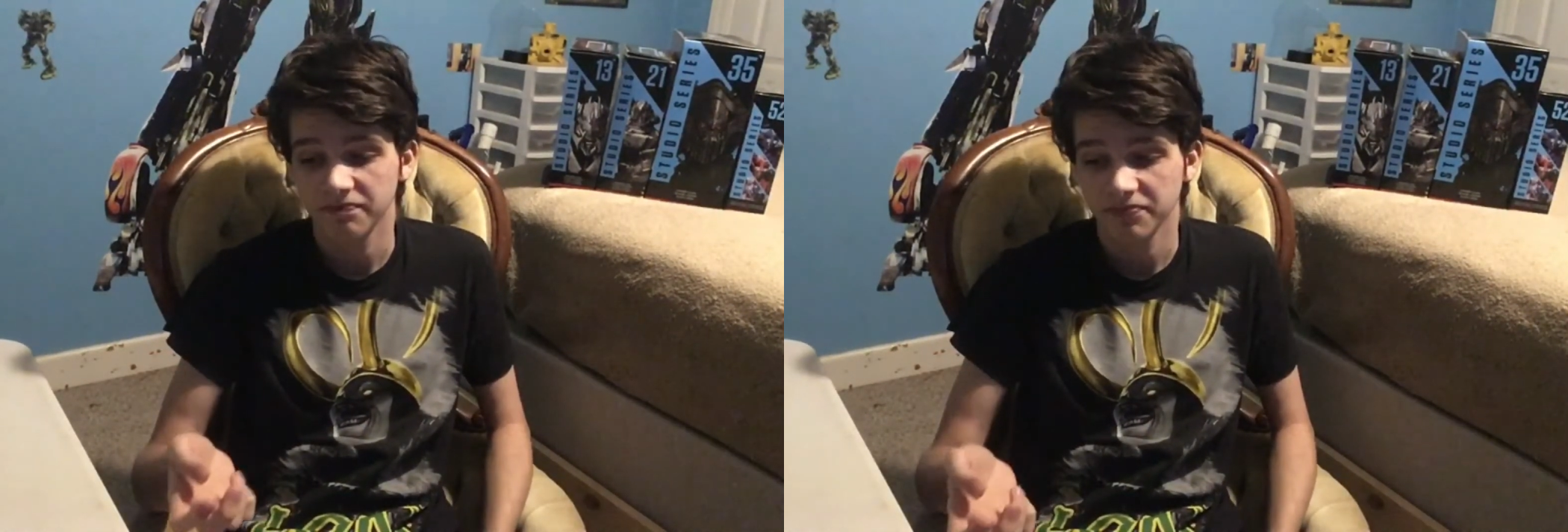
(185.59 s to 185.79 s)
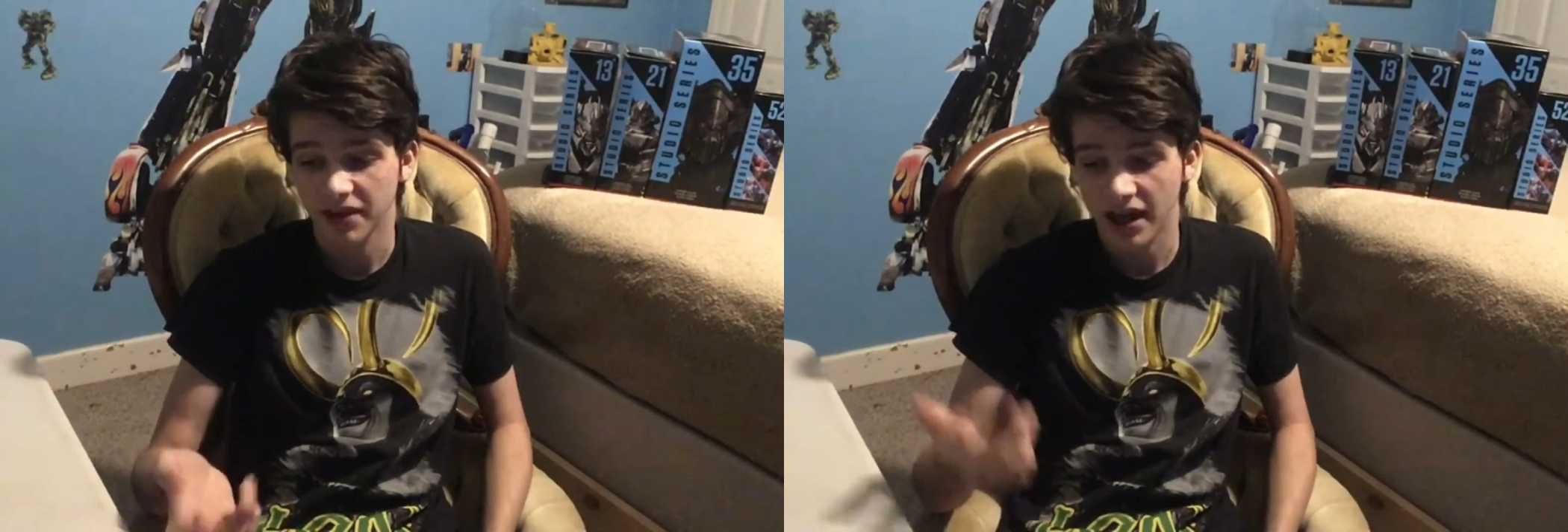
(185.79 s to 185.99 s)

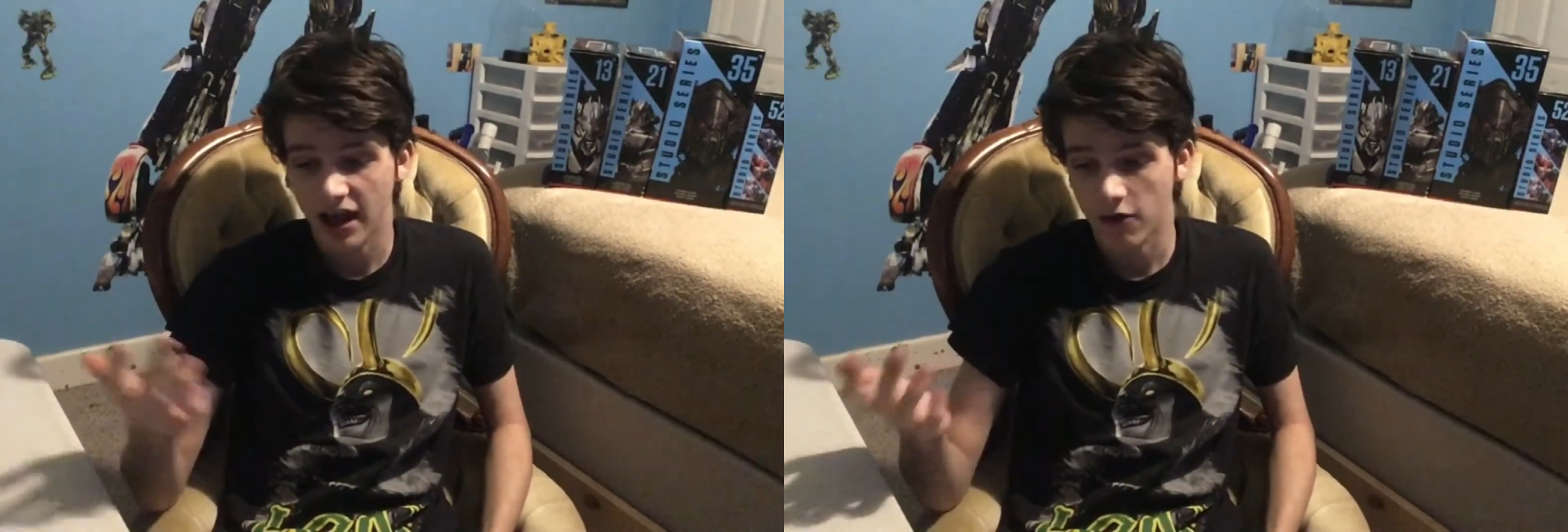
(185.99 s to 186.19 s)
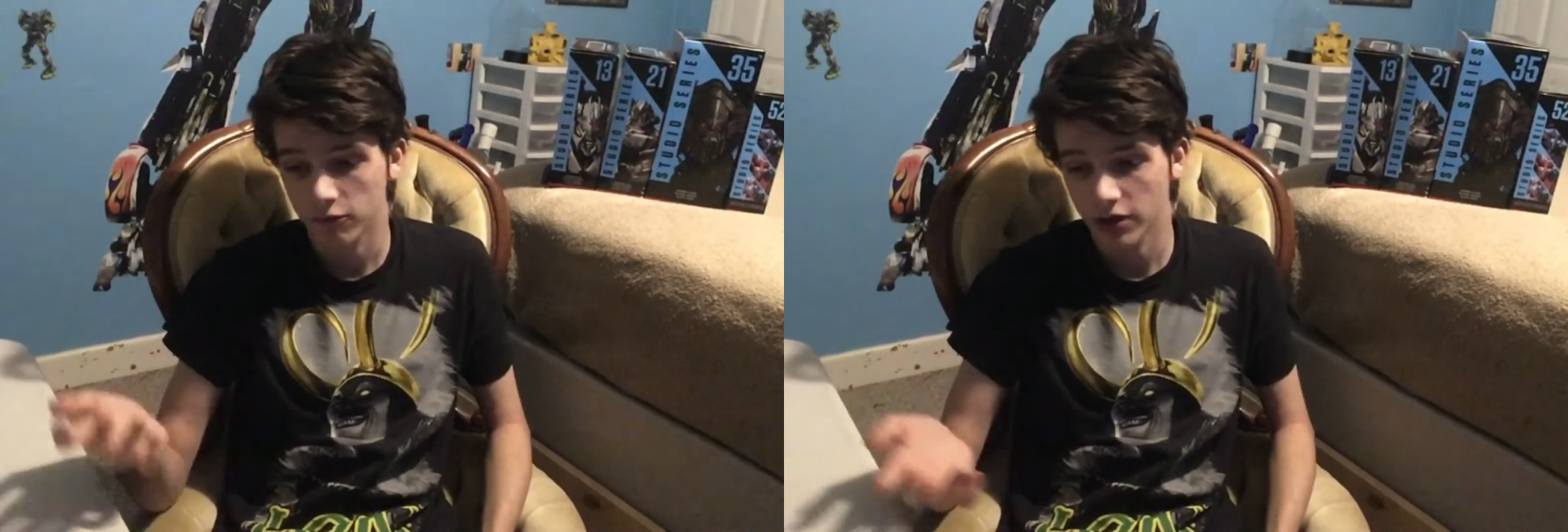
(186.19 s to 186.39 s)

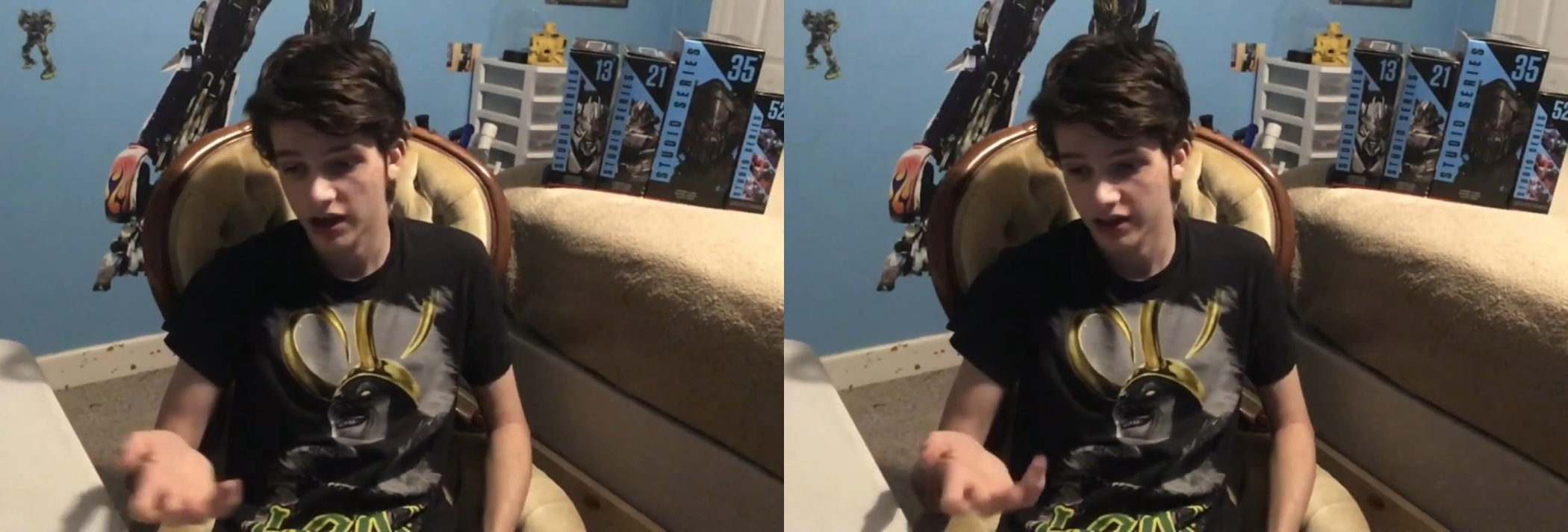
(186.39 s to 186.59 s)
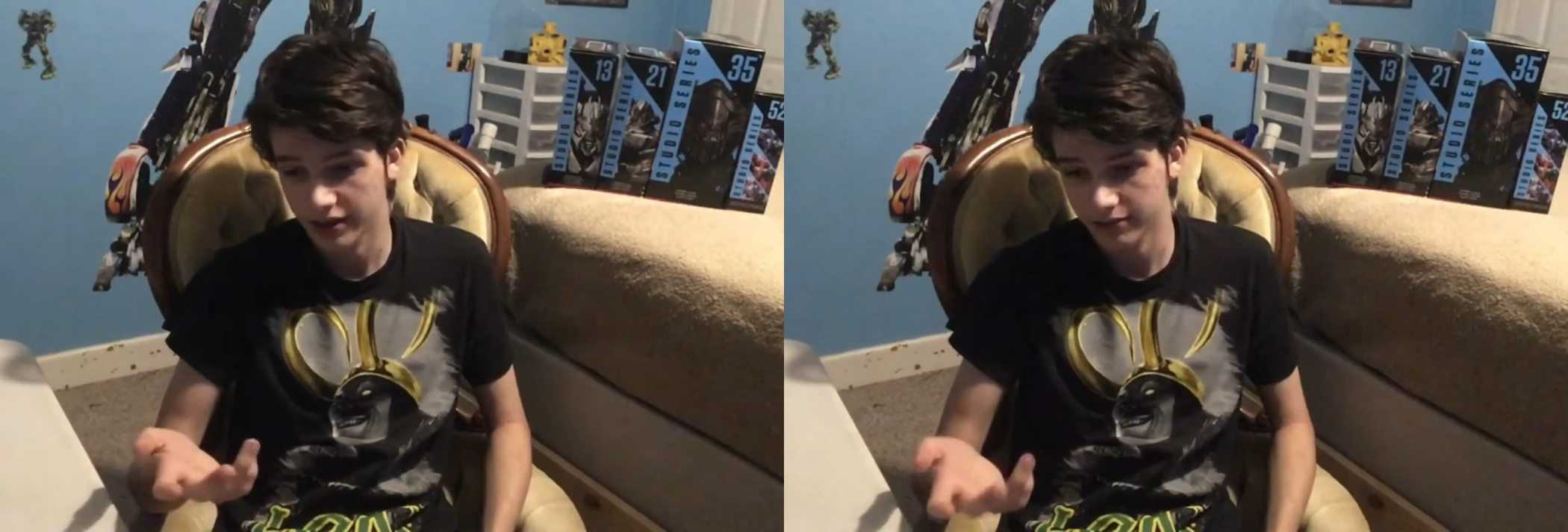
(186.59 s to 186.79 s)
how,
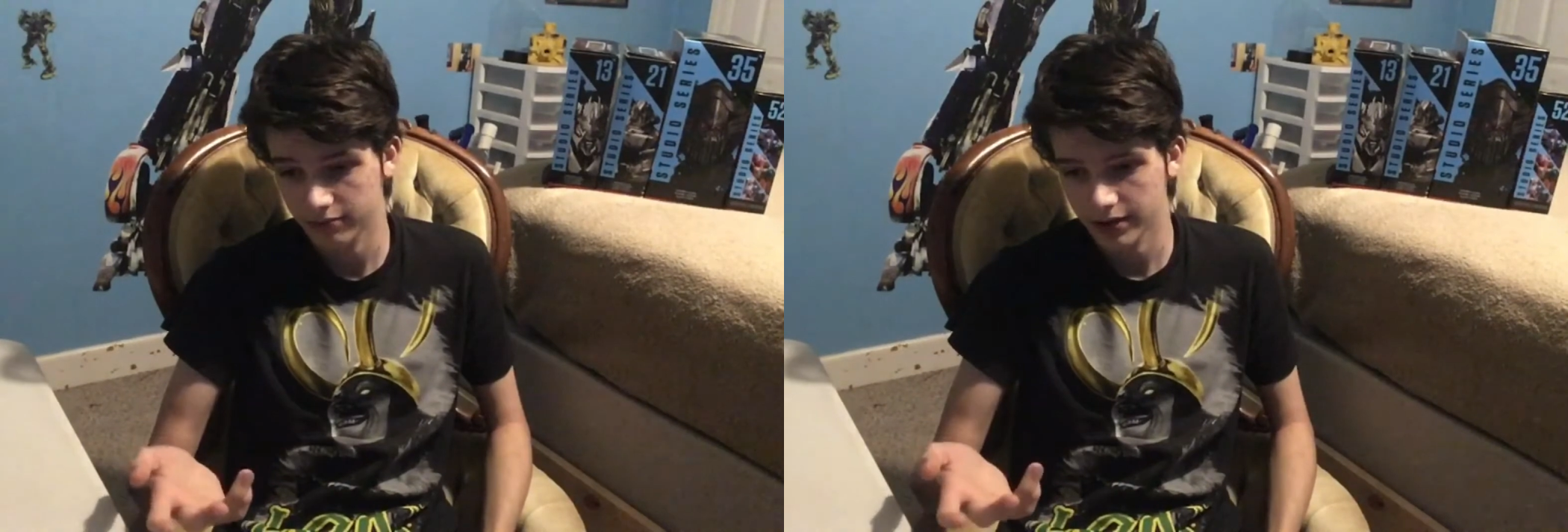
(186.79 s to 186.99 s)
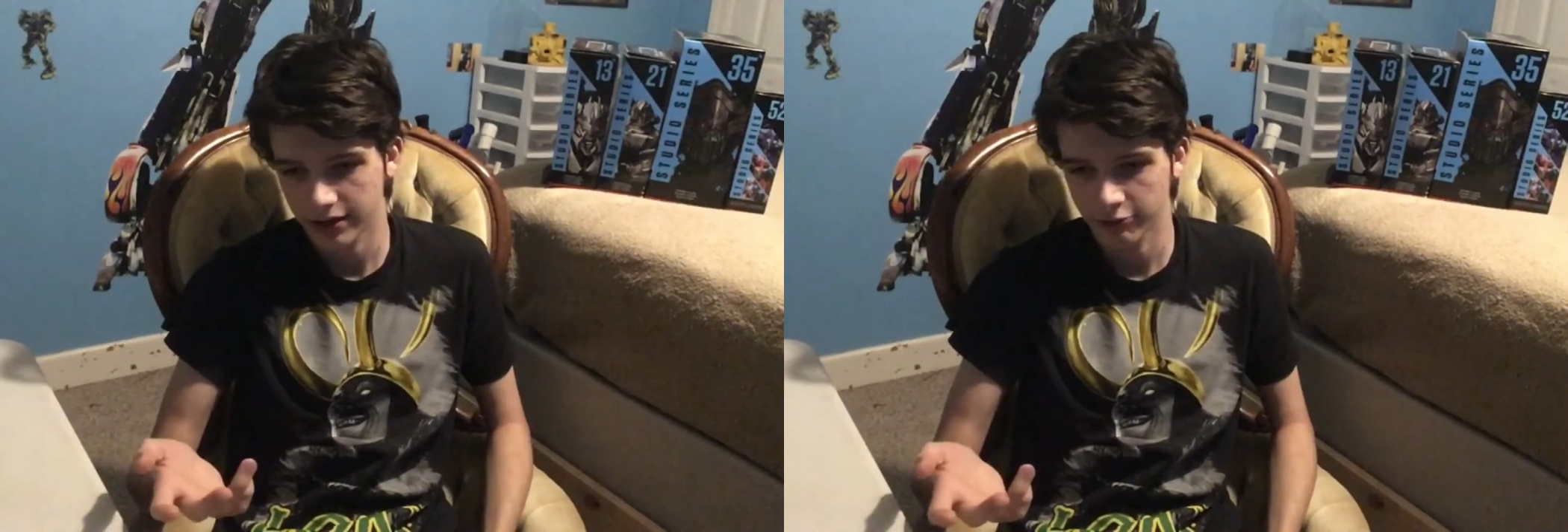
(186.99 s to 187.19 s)
like,
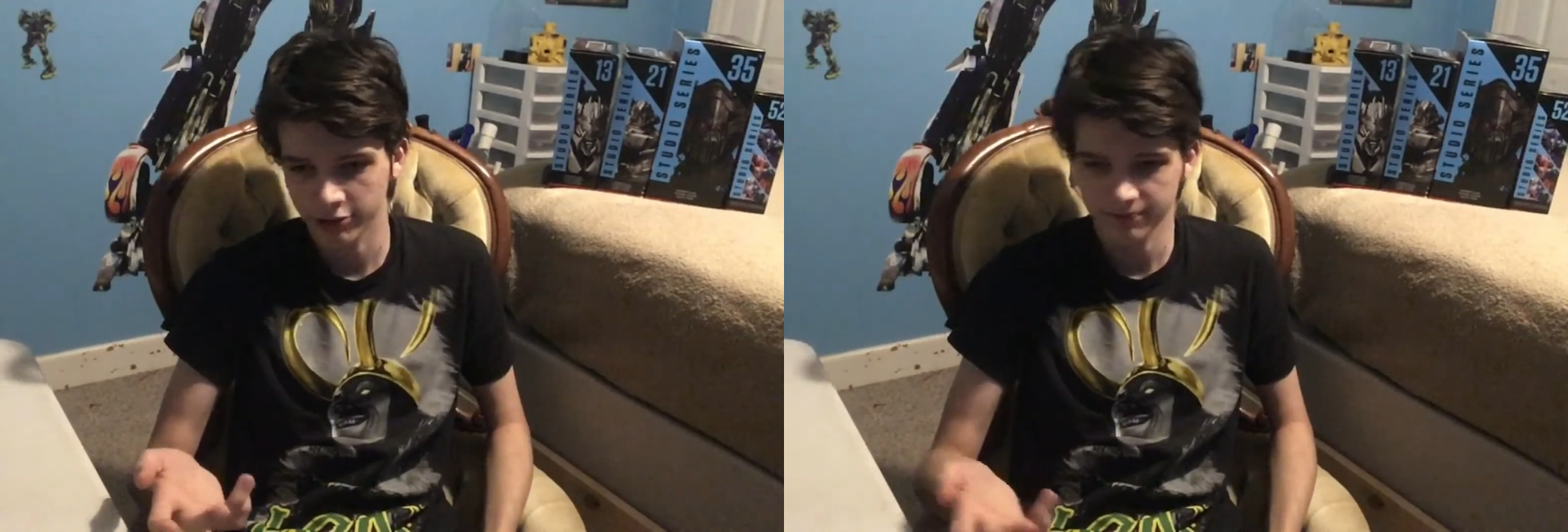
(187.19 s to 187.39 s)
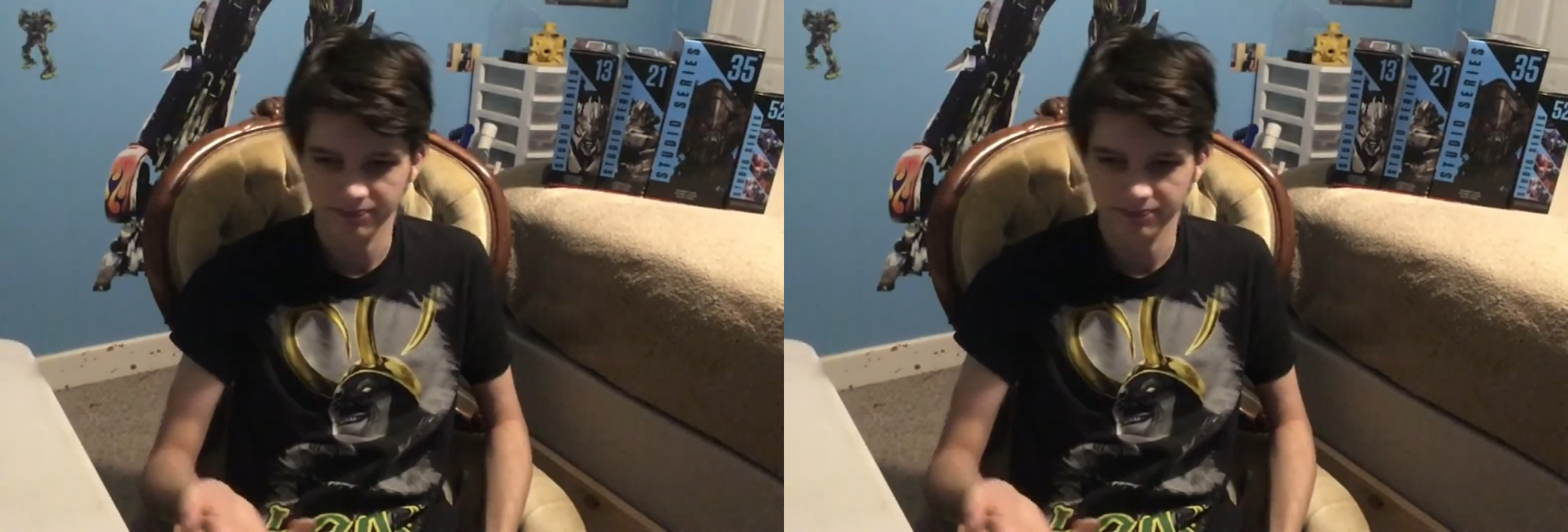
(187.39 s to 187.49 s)
I can't really